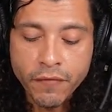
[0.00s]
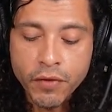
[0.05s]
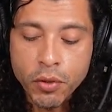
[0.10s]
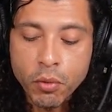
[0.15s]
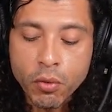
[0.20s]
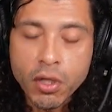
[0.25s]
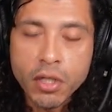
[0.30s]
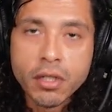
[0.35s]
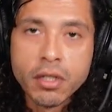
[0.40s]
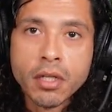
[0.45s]

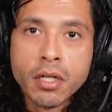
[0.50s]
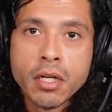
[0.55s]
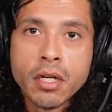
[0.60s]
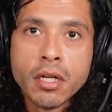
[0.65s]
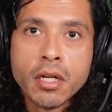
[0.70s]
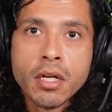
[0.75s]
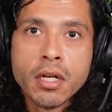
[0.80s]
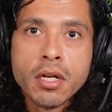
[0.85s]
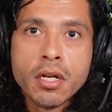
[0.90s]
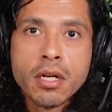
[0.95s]
But if you want
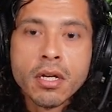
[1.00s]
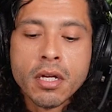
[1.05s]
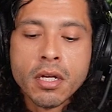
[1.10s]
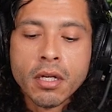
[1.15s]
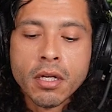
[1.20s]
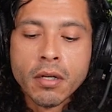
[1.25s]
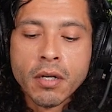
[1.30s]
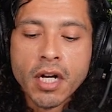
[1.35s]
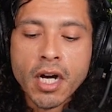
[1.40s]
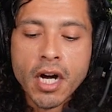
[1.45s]

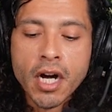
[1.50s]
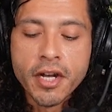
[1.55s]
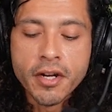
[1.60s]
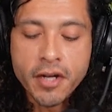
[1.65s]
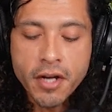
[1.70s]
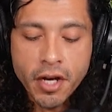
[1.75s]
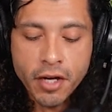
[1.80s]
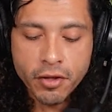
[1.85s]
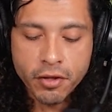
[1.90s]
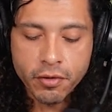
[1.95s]

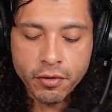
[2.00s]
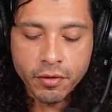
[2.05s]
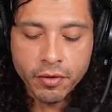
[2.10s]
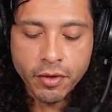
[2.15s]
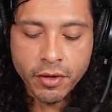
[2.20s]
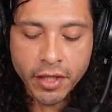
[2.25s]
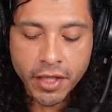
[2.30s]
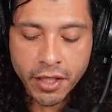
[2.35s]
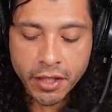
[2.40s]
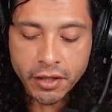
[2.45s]

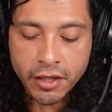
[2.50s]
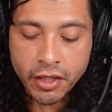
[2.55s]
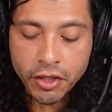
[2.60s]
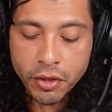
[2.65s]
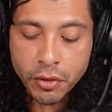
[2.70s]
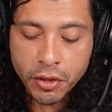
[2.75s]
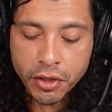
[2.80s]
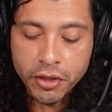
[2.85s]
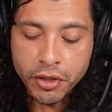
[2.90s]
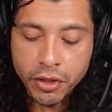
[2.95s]
another
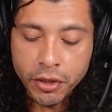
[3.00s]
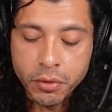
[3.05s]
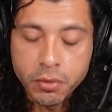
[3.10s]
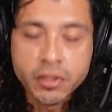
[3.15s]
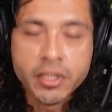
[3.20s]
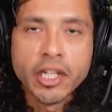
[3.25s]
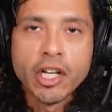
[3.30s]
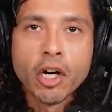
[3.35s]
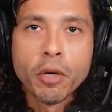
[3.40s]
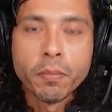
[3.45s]
thing that you can
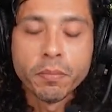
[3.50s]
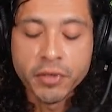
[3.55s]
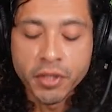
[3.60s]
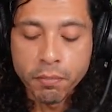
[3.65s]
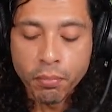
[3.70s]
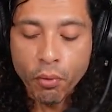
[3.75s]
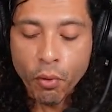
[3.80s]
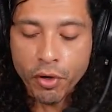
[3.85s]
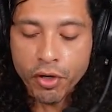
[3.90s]
do to help